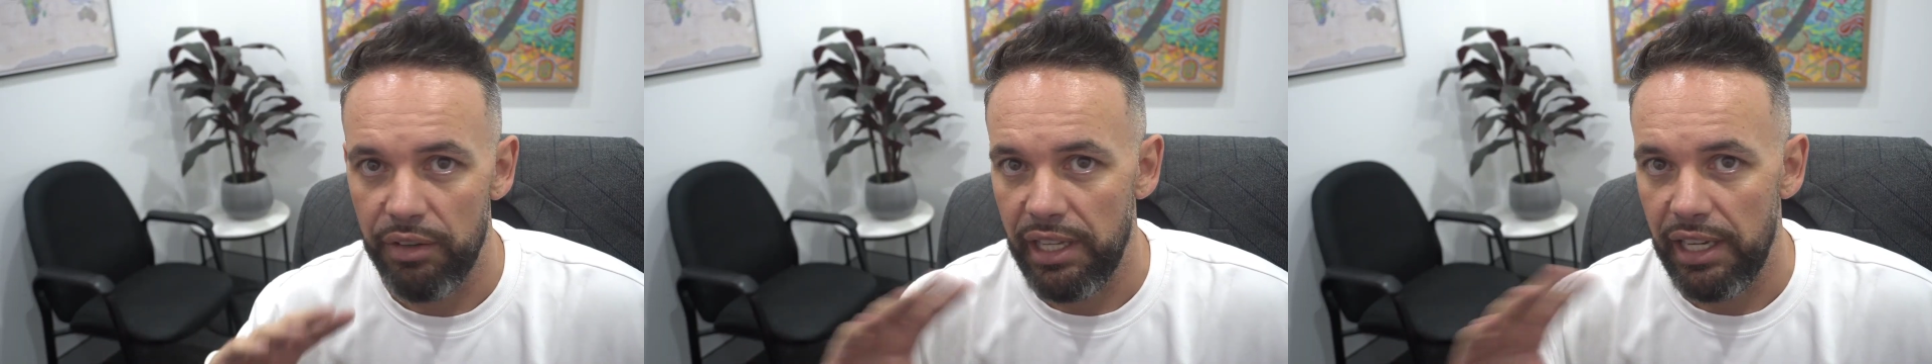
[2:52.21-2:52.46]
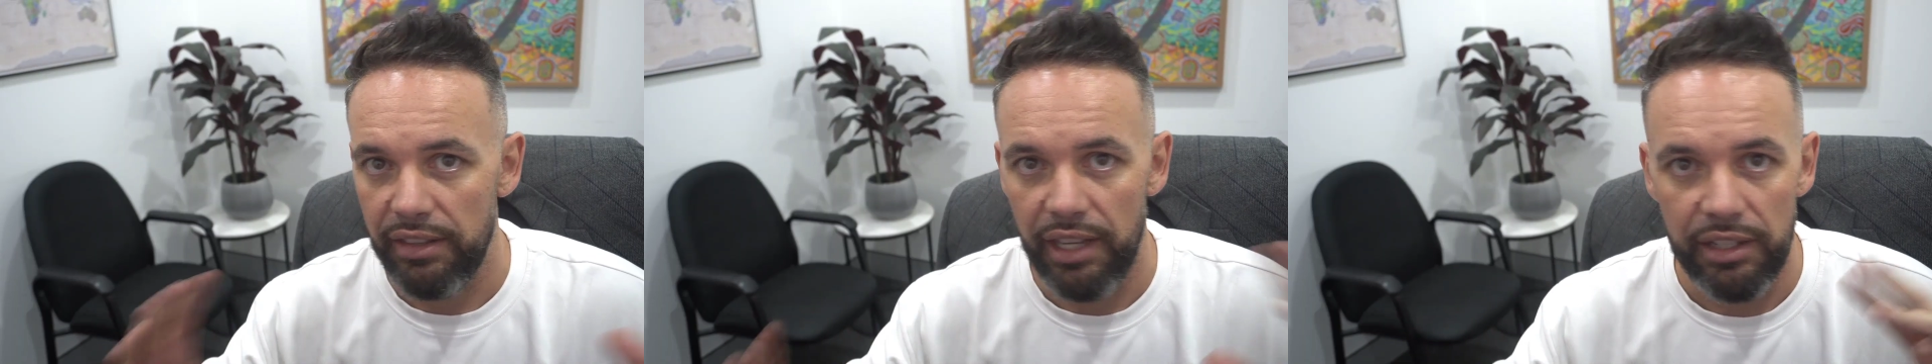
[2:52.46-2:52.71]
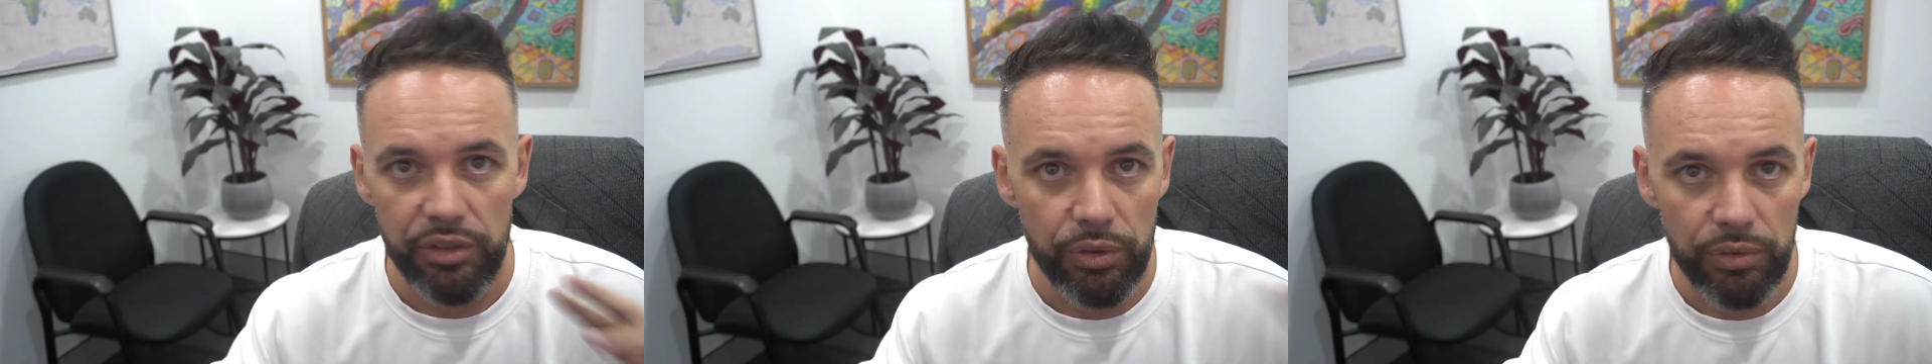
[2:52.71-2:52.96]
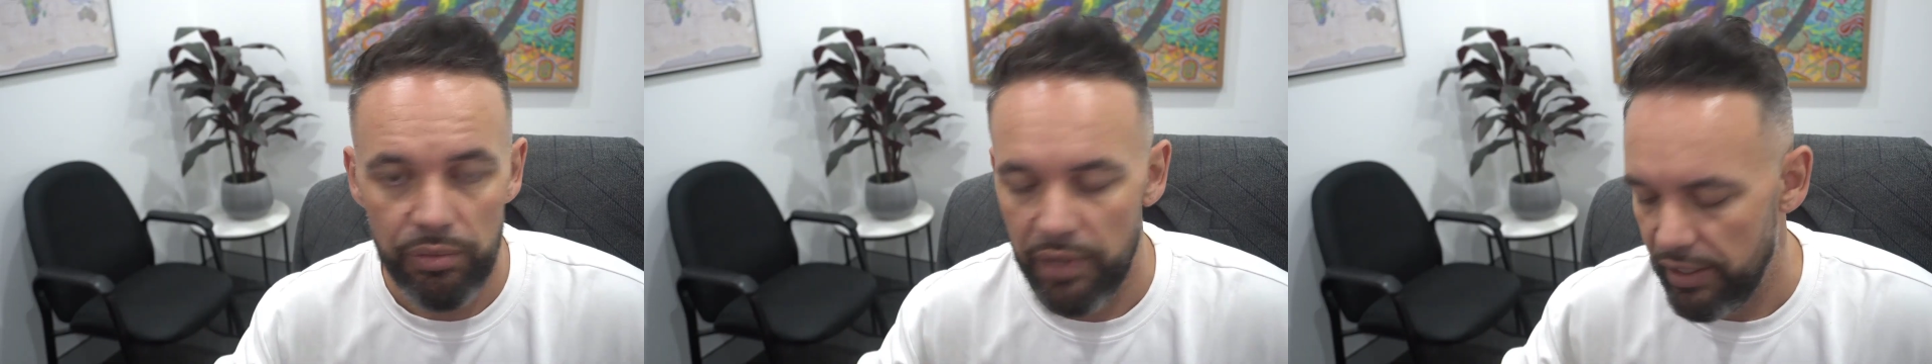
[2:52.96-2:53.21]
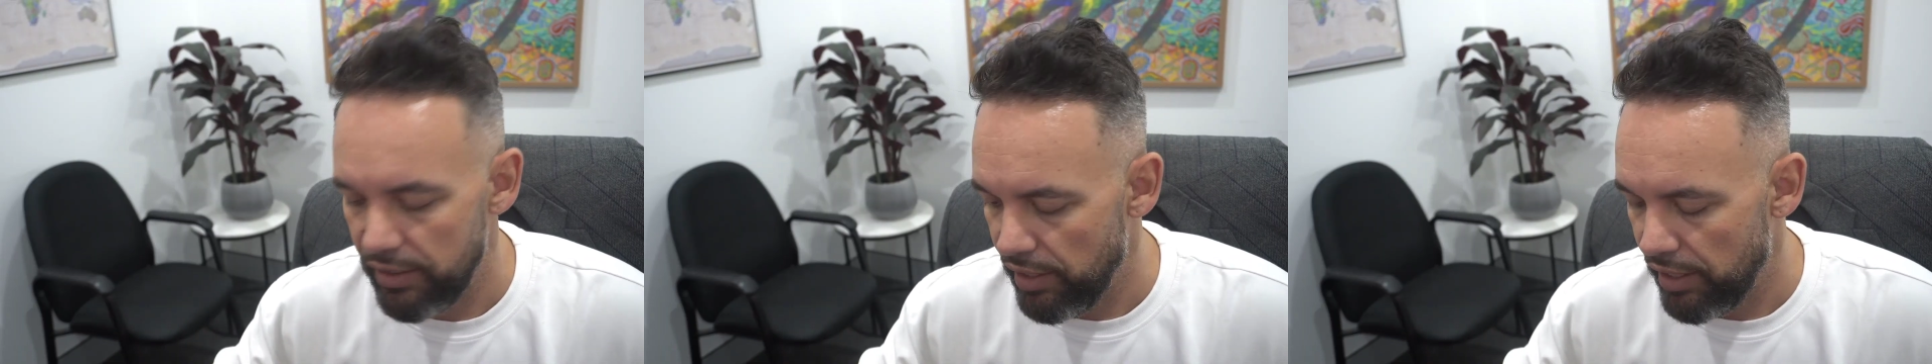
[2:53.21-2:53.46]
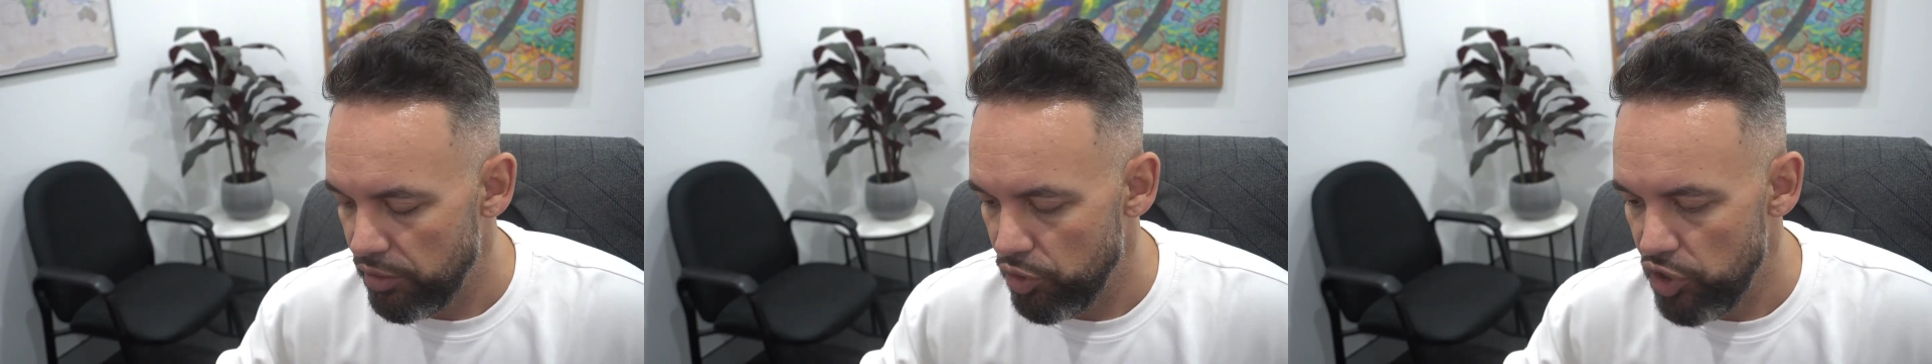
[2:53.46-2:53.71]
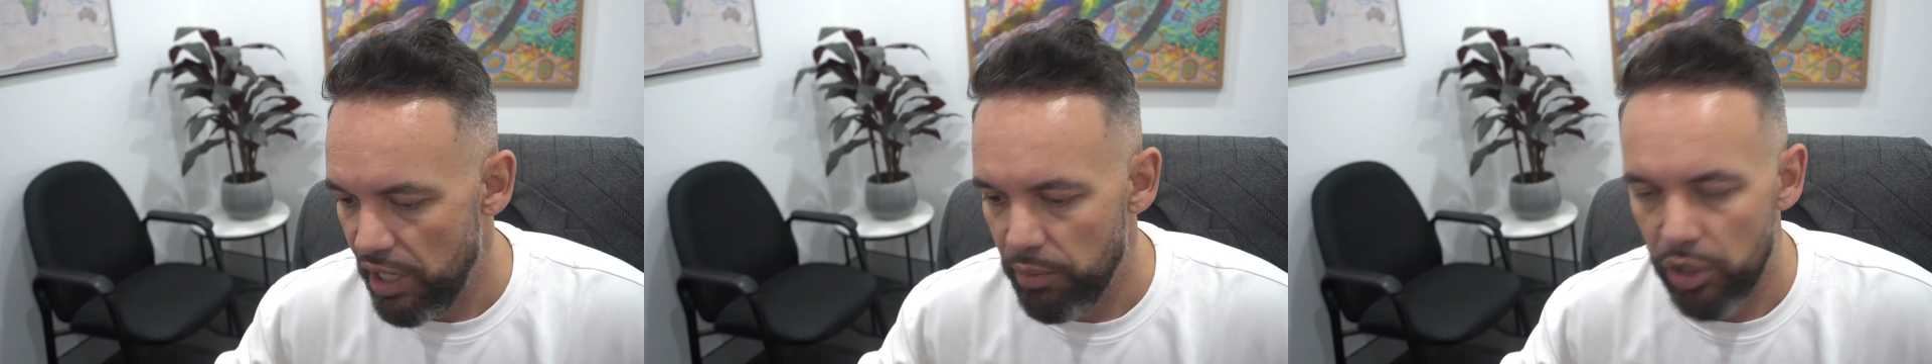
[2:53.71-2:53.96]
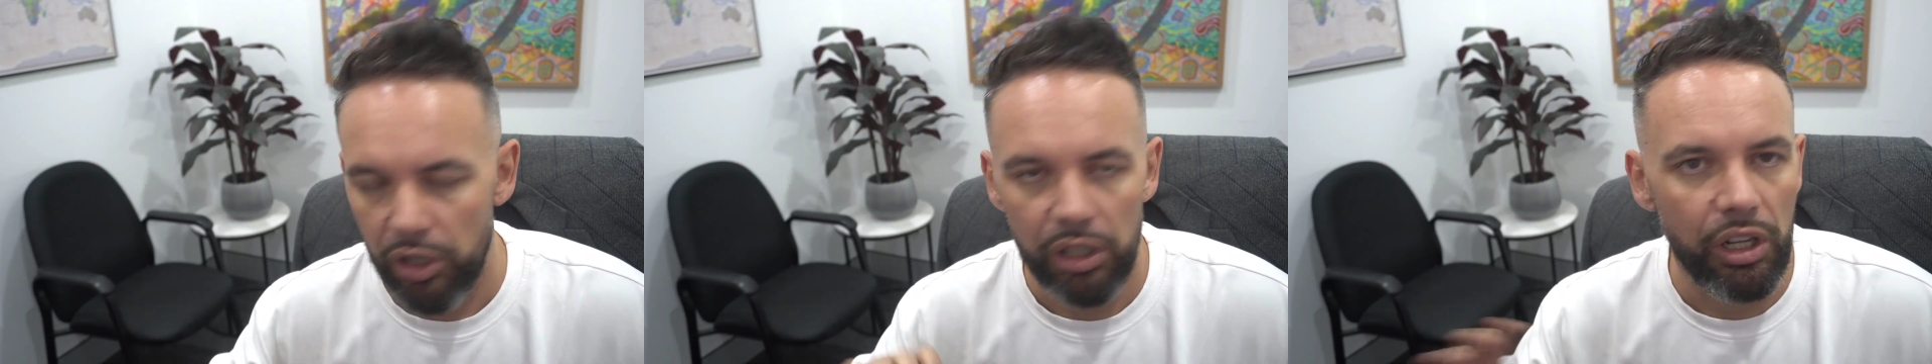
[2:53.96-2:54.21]
and they do chair
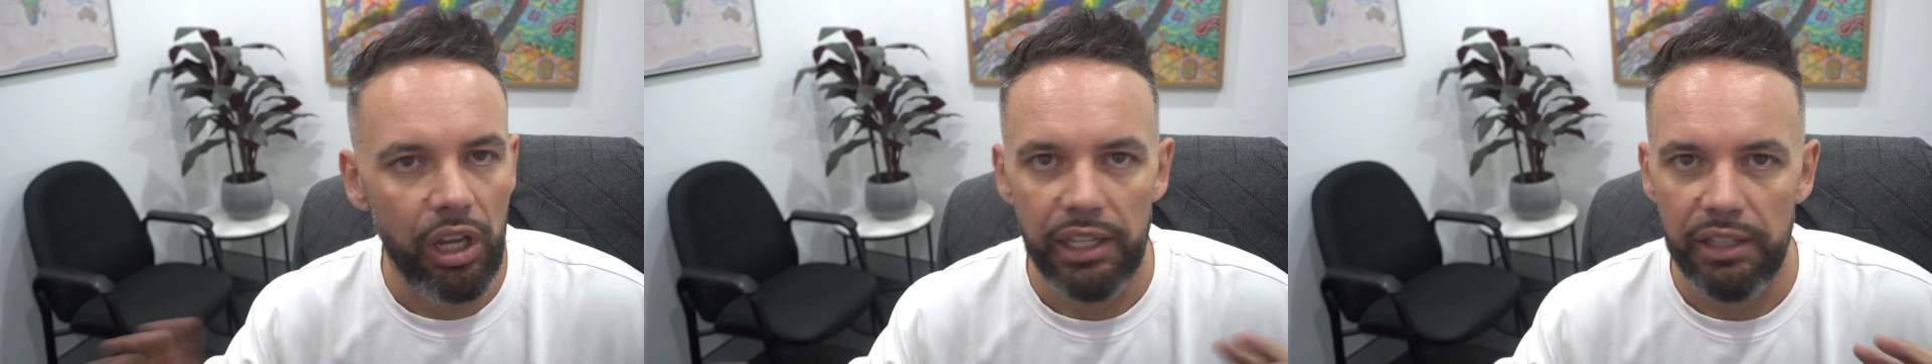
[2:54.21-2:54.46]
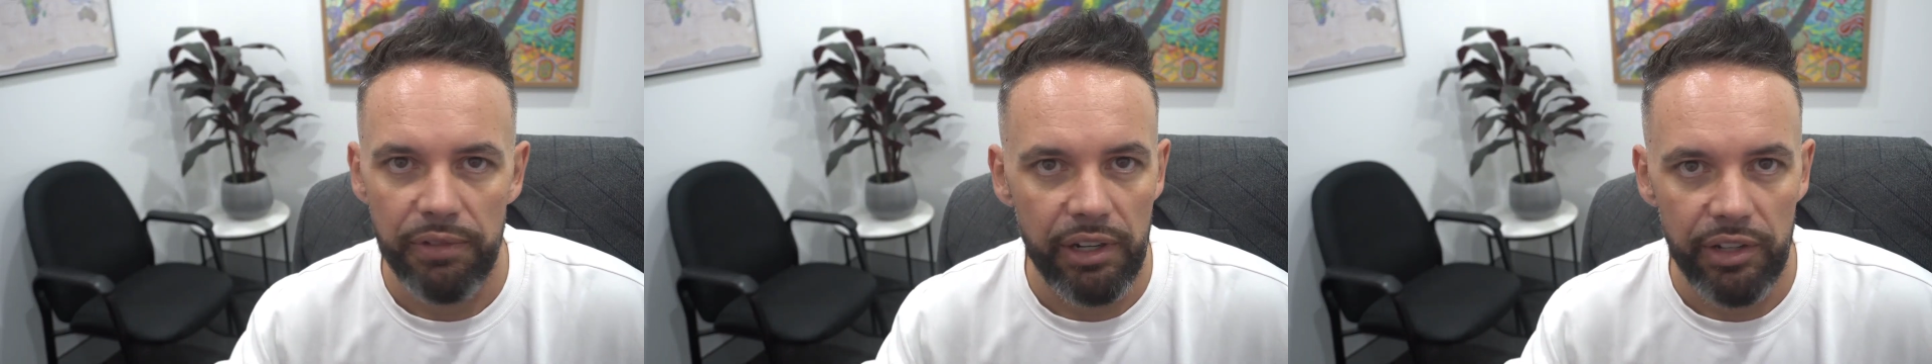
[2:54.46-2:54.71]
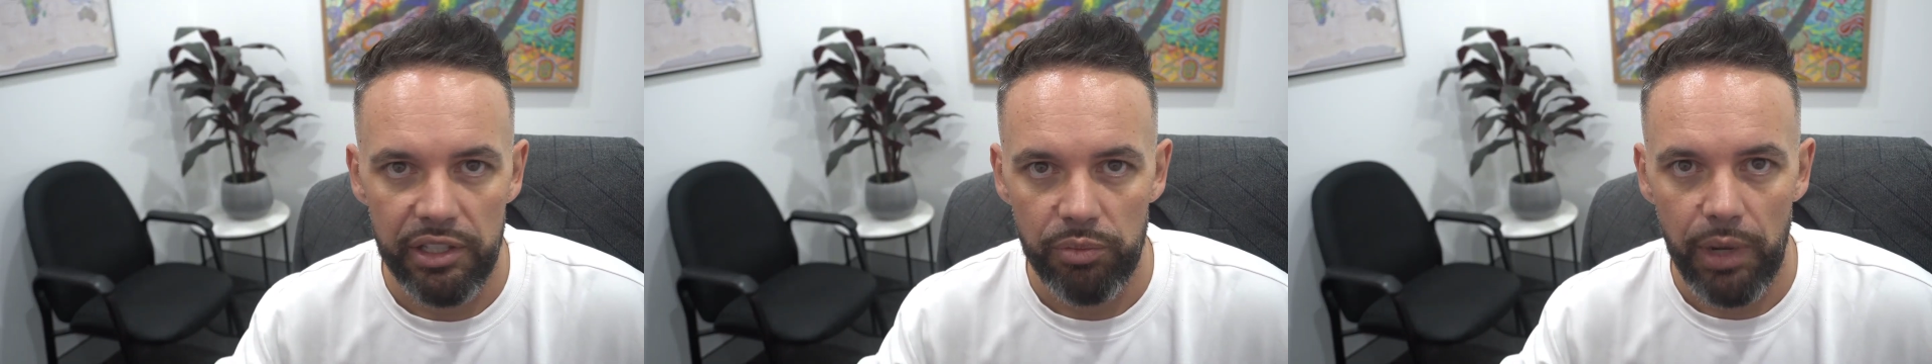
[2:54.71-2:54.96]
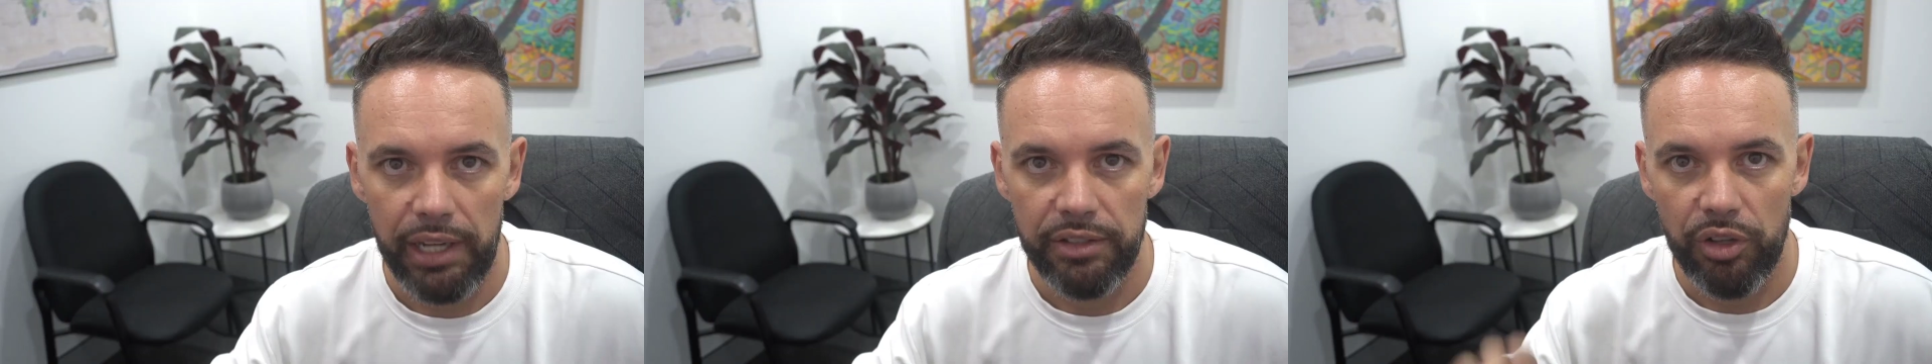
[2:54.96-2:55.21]
work online in various ways.